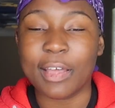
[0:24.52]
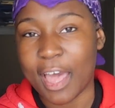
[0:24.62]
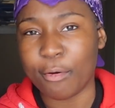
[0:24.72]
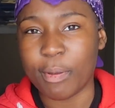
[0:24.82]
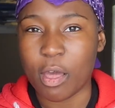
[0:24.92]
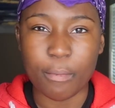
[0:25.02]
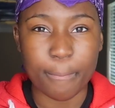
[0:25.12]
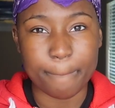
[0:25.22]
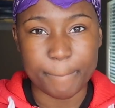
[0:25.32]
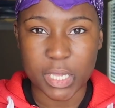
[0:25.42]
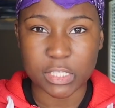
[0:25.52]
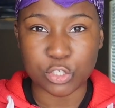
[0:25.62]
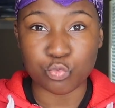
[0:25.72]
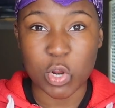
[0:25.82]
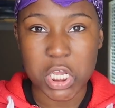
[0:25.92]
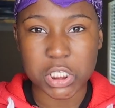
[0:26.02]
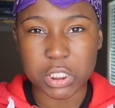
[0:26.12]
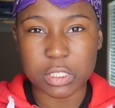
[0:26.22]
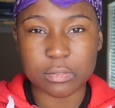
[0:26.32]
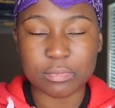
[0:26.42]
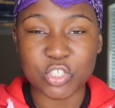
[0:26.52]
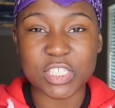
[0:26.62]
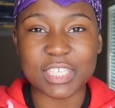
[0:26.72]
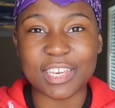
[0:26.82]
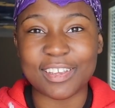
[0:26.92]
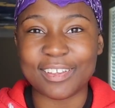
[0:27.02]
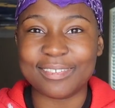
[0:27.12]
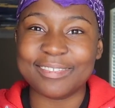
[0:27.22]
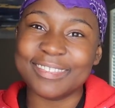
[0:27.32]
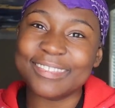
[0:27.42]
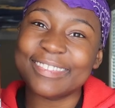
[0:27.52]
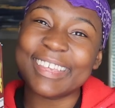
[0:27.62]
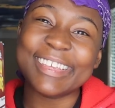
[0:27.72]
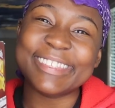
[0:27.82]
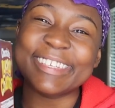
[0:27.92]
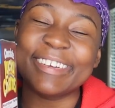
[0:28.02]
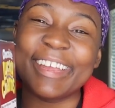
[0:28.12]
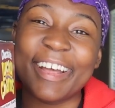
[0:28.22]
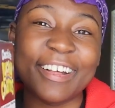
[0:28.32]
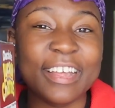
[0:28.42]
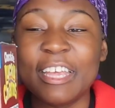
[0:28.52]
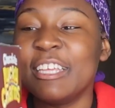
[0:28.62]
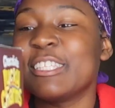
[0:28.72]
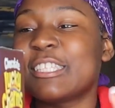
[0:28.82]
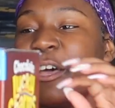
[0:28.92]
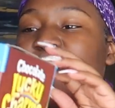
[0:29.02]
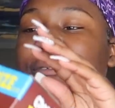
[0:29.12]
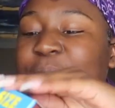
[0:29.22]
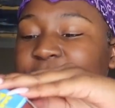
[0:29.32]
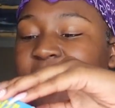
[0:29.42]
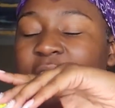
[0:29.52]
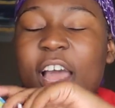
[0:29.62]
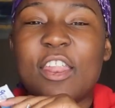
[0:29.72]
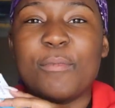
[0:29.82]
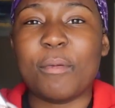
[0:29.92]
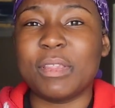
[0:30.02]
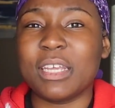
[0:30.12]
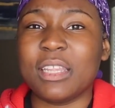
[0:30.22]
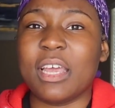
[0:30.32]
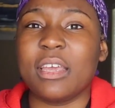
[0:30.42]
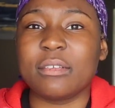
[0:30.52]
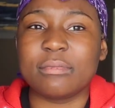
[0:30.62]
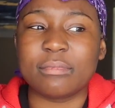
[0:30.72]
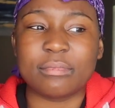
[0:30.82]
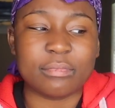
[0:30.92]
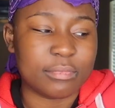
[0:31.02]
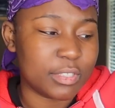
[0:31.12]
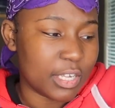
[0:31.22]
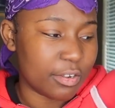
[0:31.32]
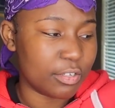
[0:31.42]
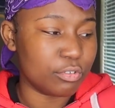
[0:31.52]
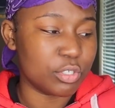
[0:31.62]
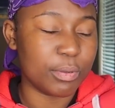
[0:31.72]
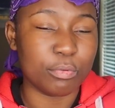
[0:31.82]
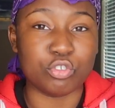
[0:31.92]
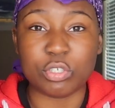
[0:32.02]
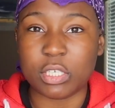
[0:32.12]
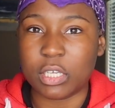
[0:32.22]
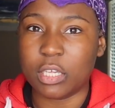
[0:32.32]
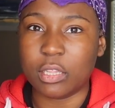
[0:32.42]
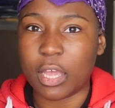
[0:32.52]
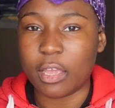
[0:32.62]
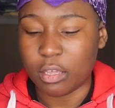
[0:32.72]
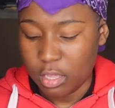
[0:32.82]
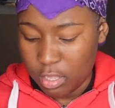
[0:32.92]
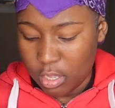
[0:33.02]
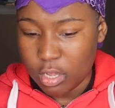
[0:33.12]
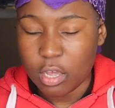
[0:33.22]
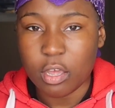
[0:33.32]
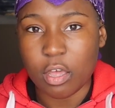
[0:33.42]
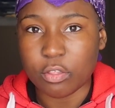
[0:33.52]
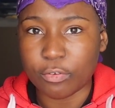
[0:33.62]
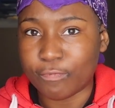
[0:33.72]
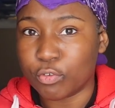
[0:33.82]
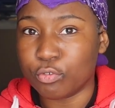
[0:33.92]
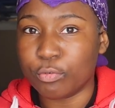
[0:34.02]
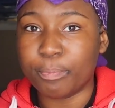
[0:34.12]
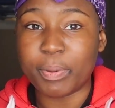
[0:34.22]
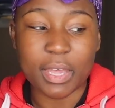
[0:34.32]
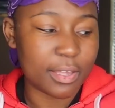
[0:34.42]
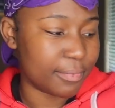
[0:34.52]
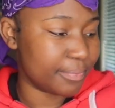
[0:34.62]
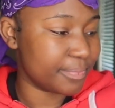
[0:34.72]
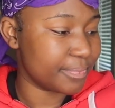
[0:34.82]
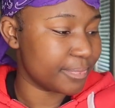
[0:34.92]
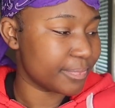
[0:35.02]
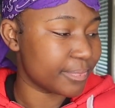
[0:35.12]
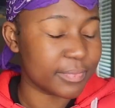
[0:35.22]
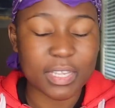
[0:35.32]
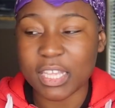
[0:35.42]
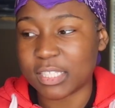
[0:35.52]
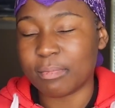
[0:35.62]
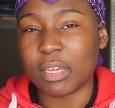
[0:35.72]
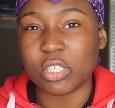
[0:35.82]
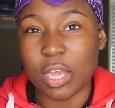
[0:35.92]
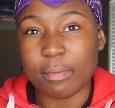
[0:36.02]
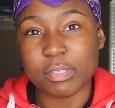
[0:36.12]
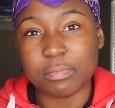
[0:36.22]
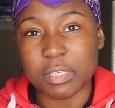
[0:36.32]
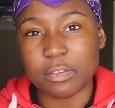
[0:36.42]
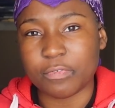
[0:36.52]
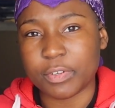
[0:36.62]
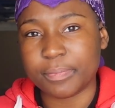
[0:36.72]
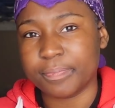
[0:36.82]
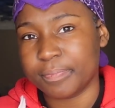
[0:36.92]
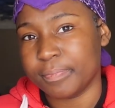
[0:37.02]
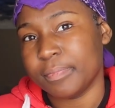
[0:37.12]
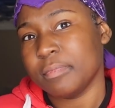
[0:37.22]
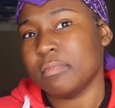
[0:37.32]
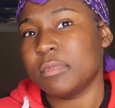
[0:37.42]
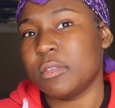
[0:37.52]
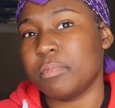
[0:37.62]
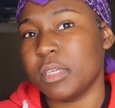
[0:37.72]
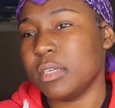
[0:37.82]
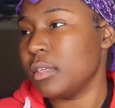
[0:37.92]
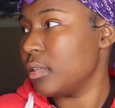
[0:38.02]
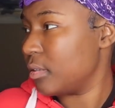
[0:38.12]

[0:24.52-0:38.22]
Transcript: How about beans and rice? Just kidding, it's cereal. So, I know you're probably thinking like, Eric, usually people eat like other food, but it's my job to be different, so you